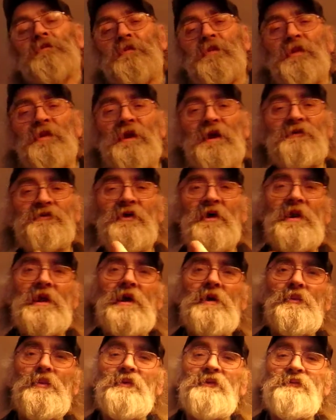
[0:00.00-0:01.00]
And that's all
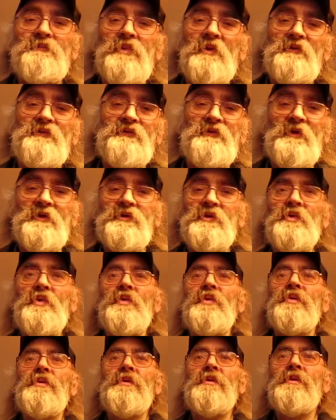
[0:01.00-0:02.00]
I was supposed to
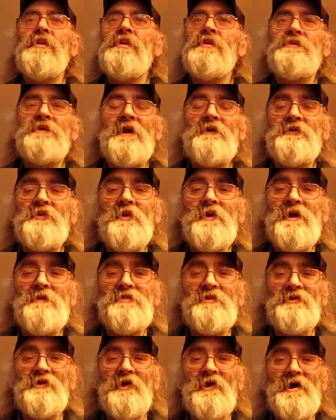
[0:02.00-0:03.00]
do. That's where I
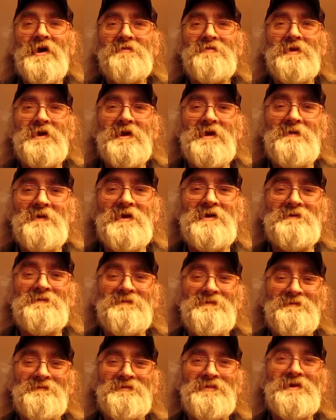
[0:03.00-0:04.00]
belong, man.
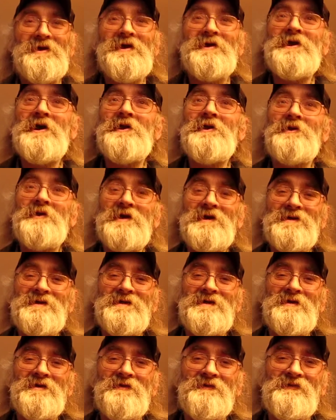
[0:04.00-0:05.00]
But I kind of like it
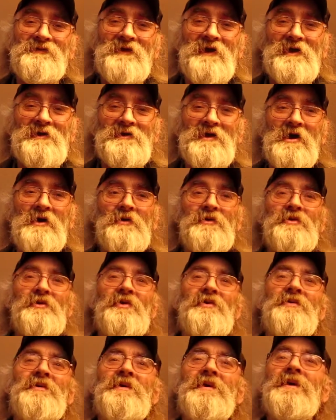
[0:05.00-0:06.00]
on this side now, you
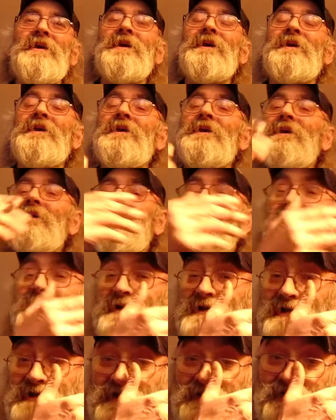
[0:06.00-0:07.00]
know.
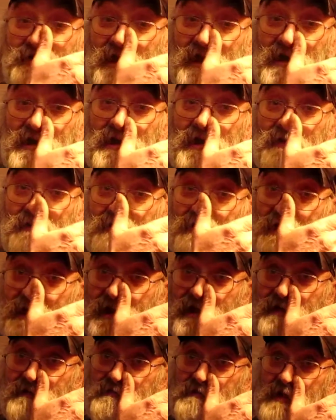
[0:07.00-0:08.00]
It's kind of like what
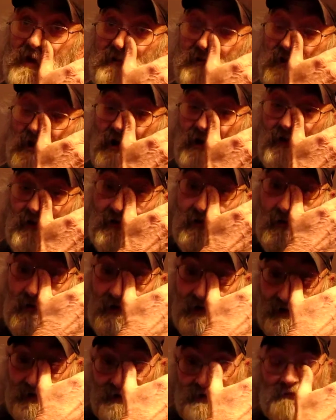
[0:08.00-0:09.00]
I maybe always
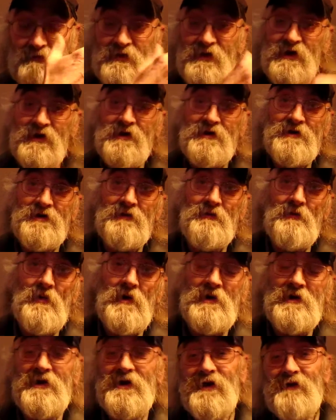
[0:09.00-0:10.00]
wanted to be and didn't
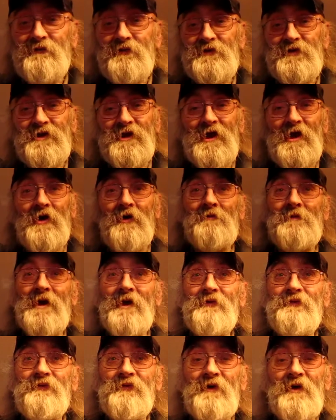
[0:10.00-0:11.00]
want to ever tell
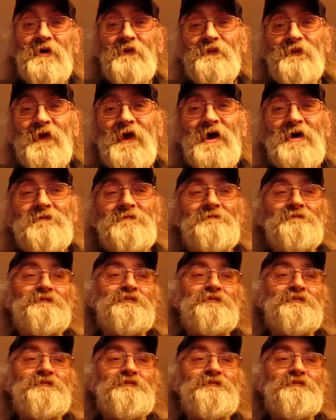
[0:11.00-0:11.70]
myself that.